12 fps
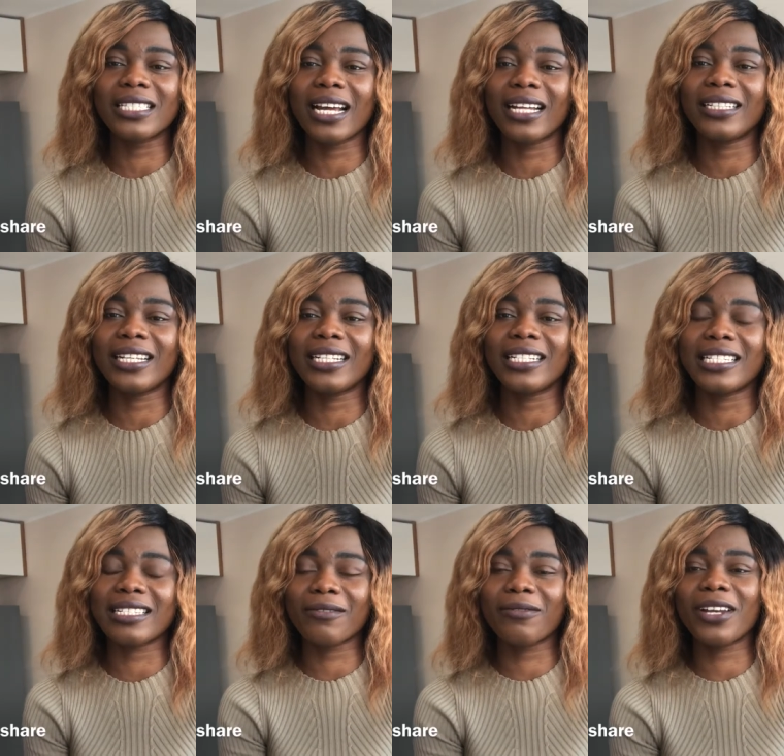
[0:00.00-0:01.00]
that the
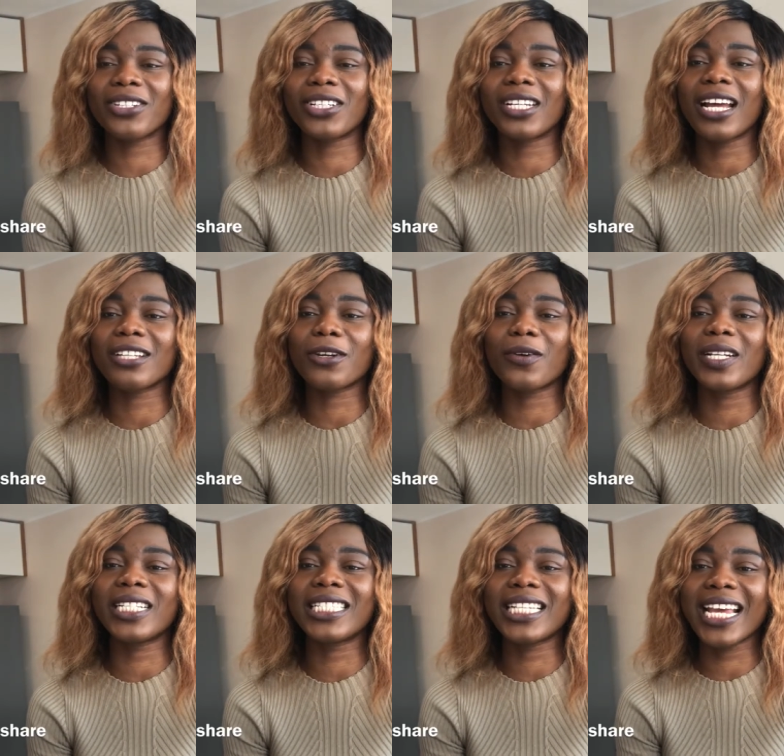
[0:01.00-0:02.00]
disinfection has
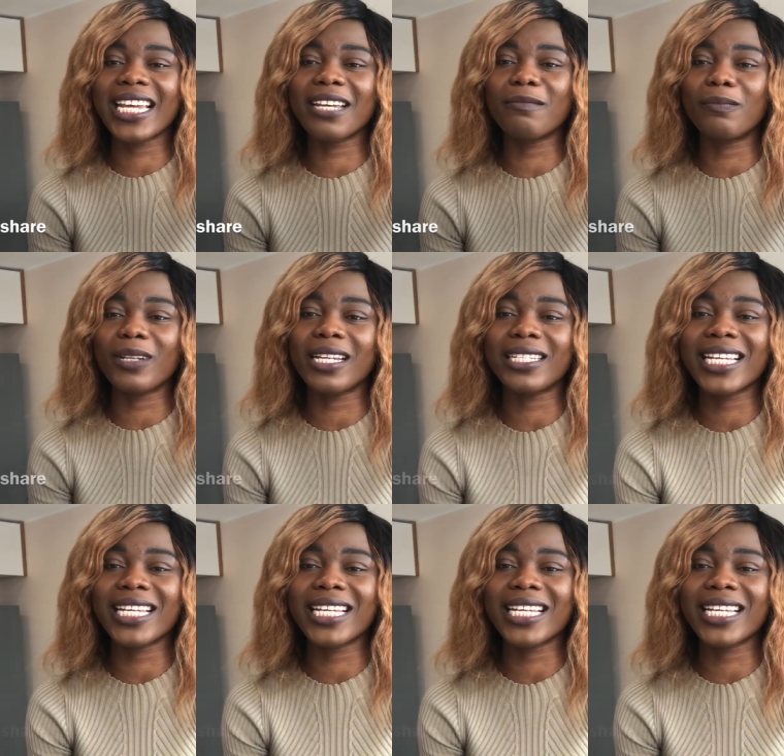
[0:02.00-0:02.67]
already taken place.